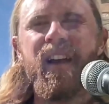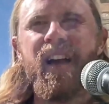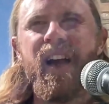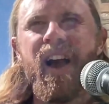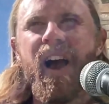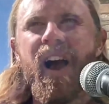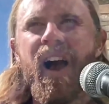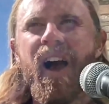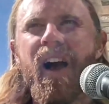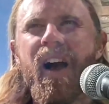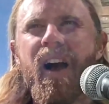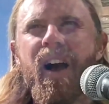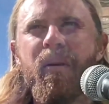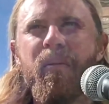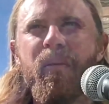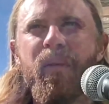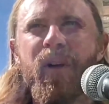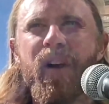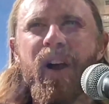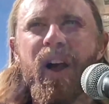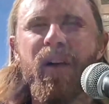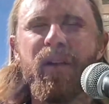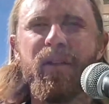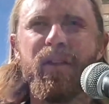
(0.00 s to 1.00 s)
a more
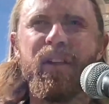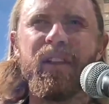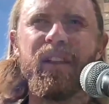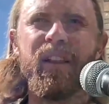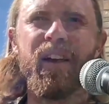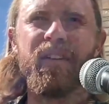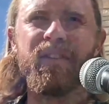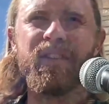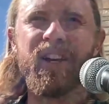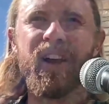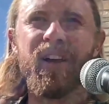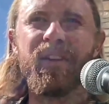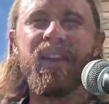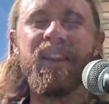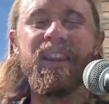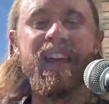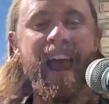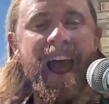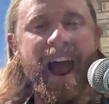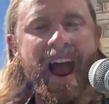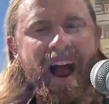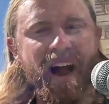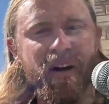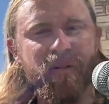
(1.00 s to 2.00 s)
healthy lifestyle than the
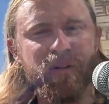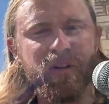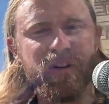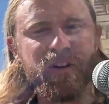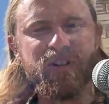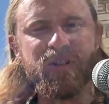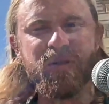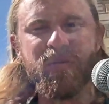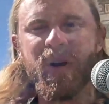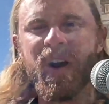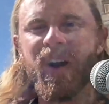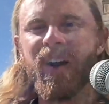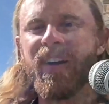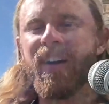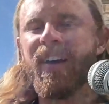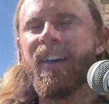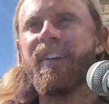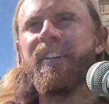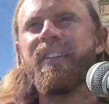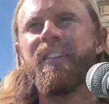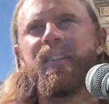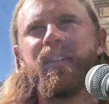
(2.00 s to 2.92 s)
average American.